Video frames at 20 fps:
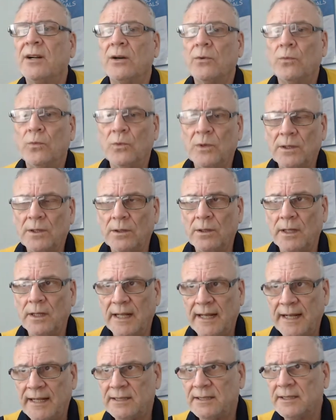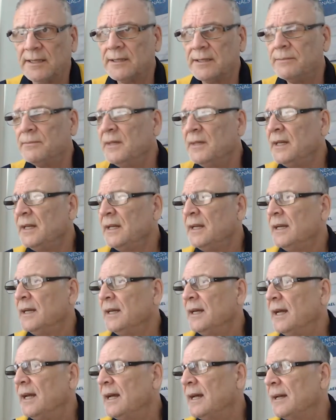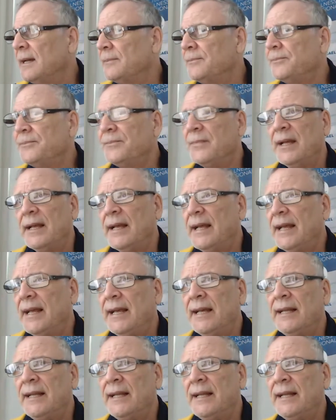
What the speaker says: and I will answer them. And